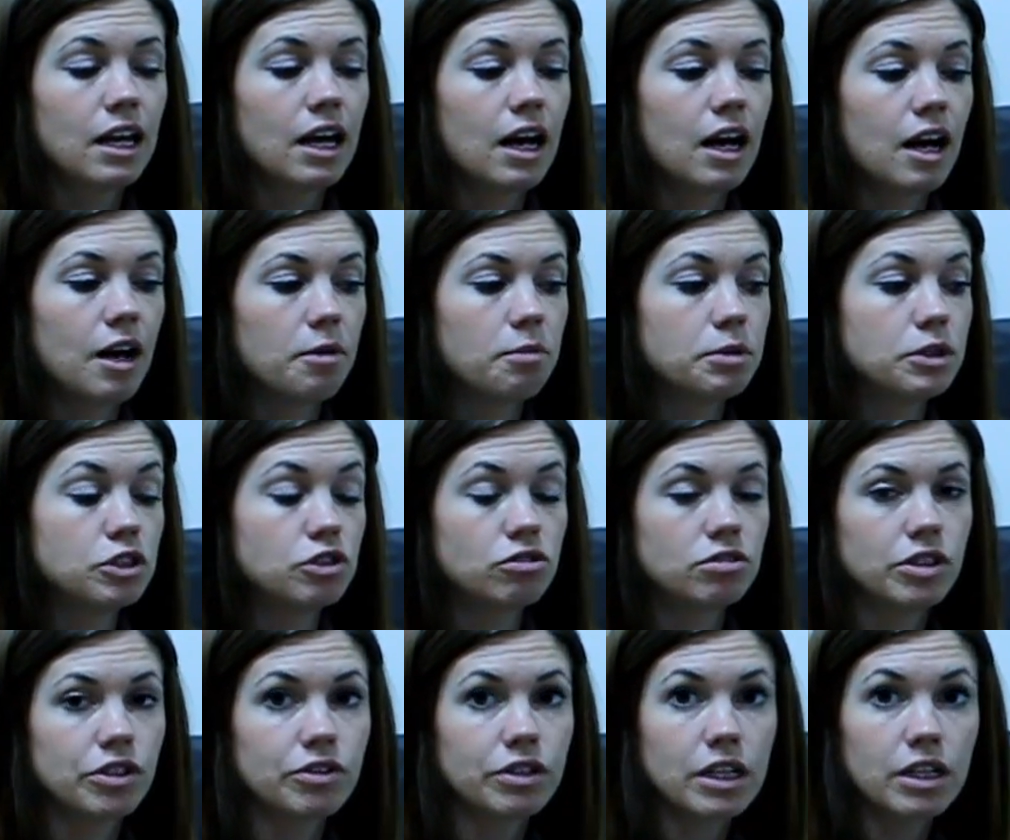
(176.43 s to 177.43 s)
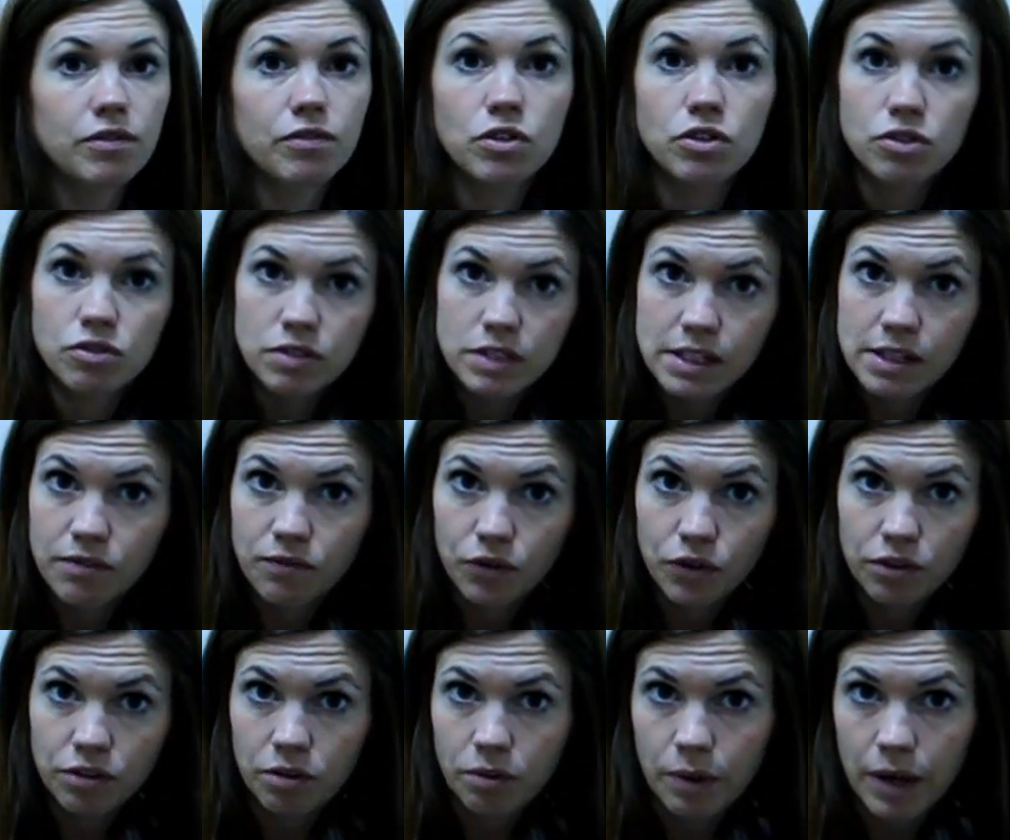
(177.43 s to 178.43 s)
But do note that if you do sit
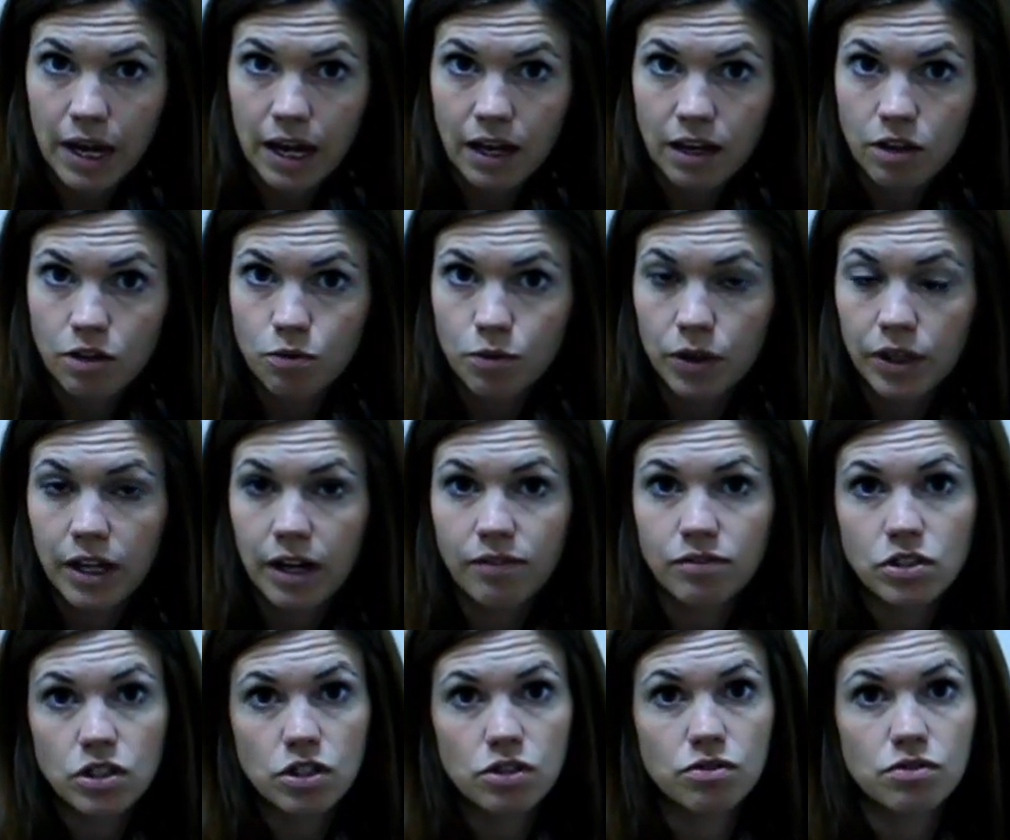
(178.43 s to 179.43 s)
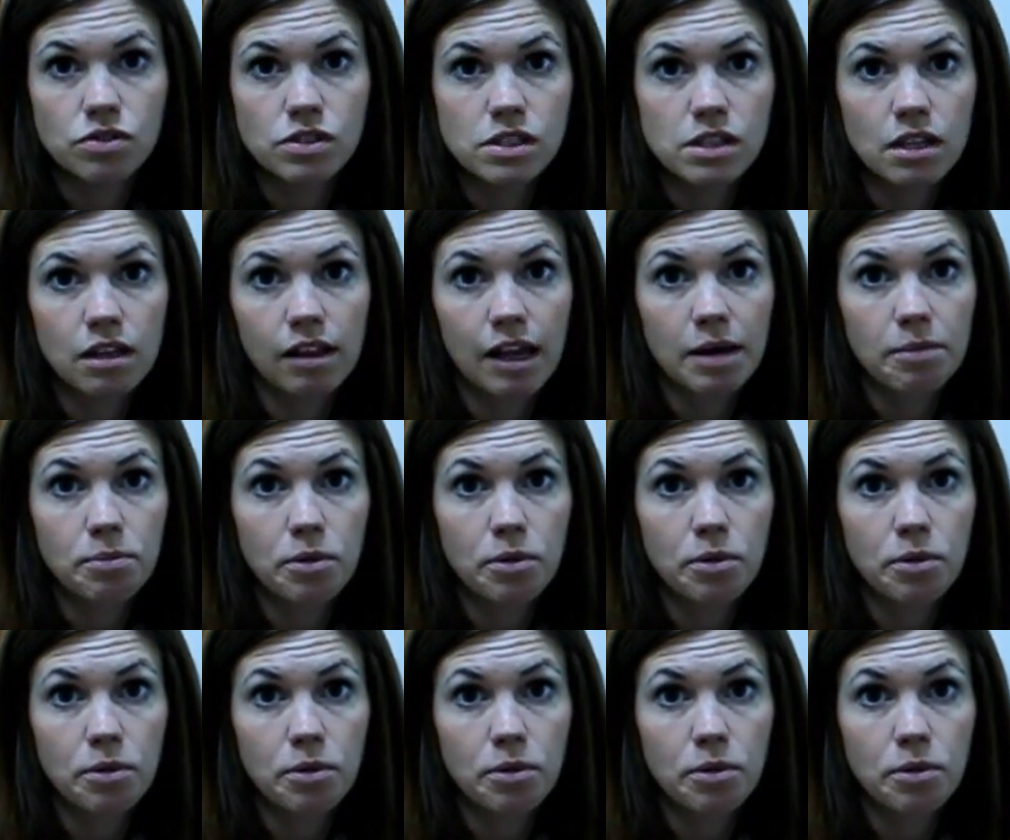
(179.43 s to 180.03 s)
further away, you will have to use the light